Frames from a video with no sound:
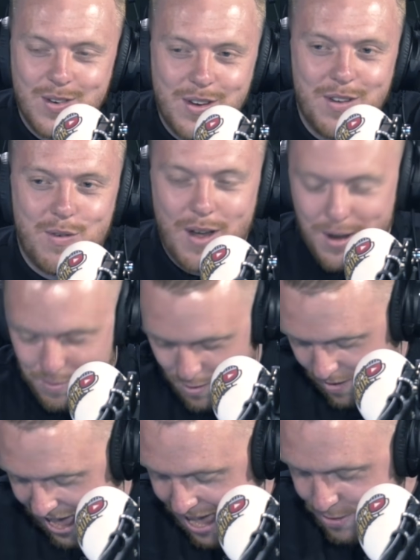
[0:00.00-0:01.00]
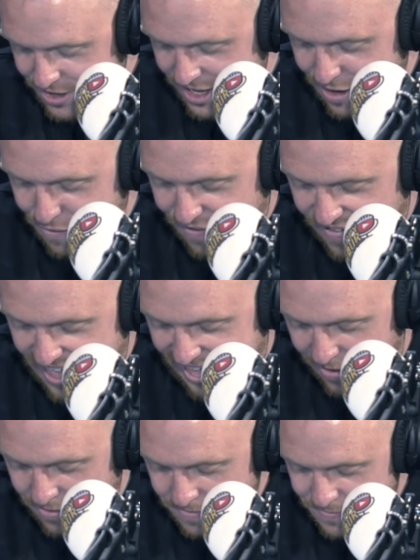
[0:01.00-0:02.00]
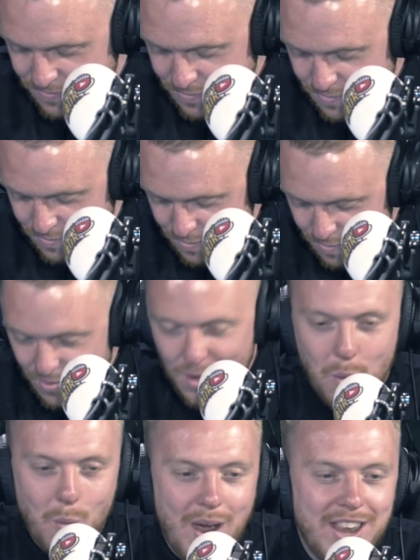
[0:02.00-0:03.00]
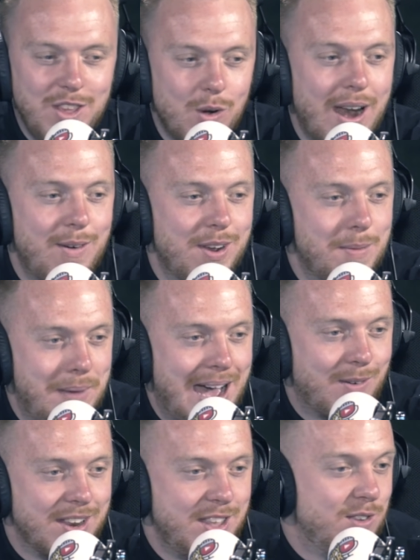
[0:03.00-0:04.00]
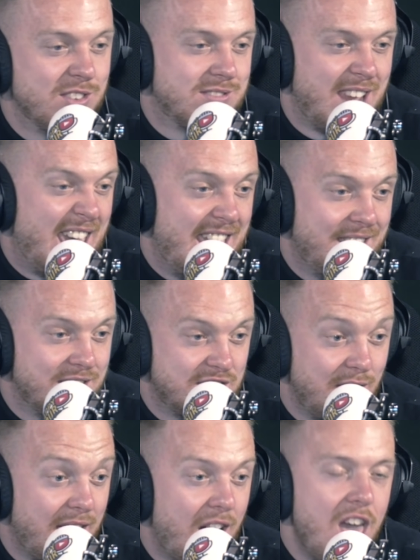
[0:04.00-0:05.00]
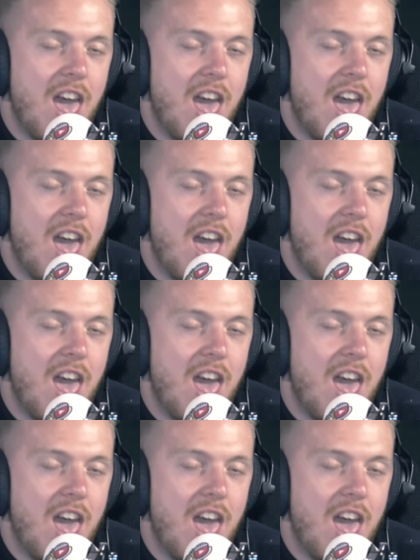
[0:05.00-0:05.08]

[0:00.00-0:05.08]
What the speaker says: Talking of Wonderwall, how do you feel when you're out and about and you just hear the tune?